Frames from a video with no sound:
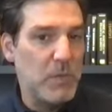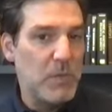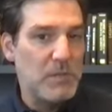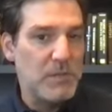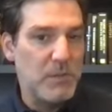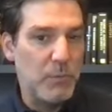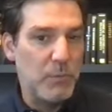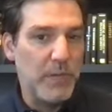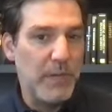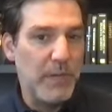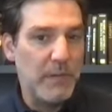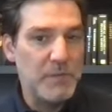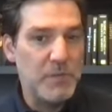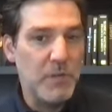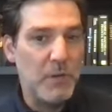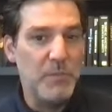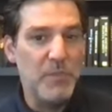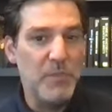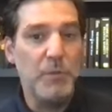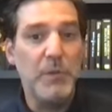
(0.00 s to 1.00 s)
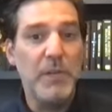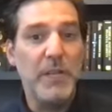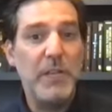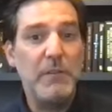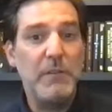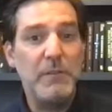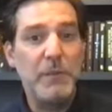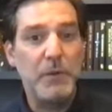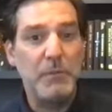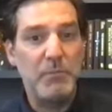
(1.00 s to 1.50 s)
So we have some unique
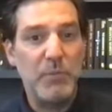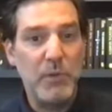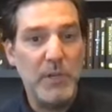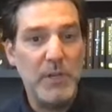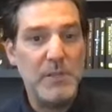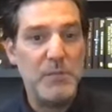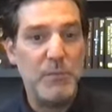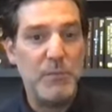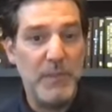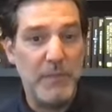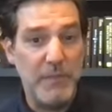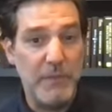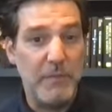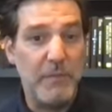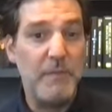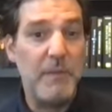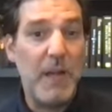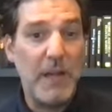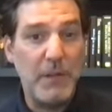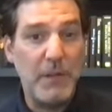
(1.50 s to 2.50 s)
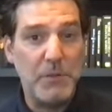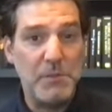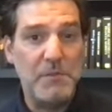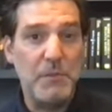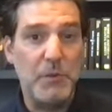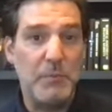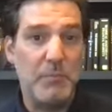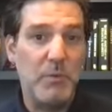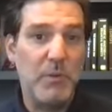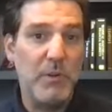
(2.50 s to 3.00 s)
footprints with the Fios
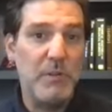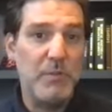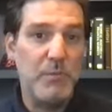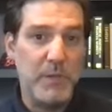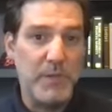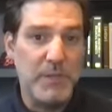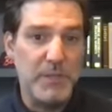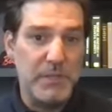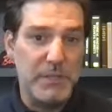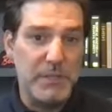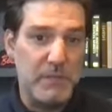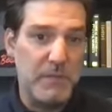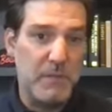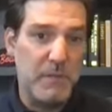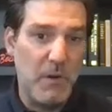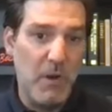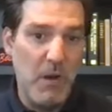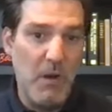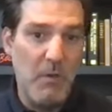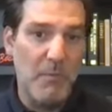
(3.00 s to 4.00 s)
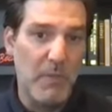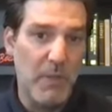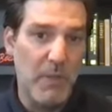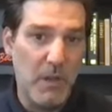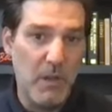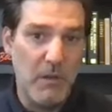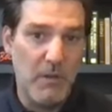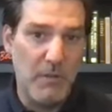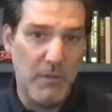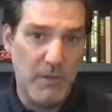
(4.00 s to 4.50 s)
footprint, which is from
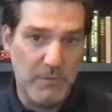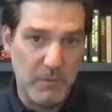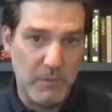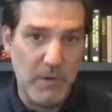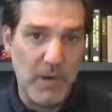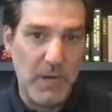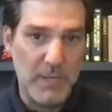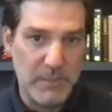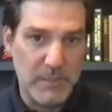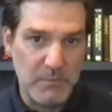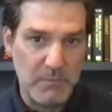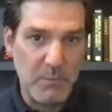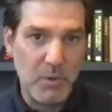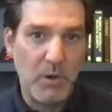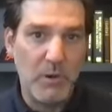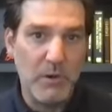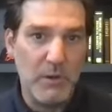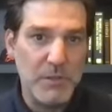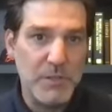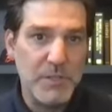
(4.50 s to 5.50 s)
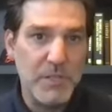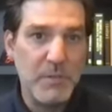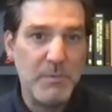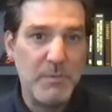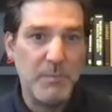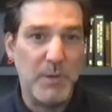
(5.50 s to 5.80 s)
the Verizon partnership,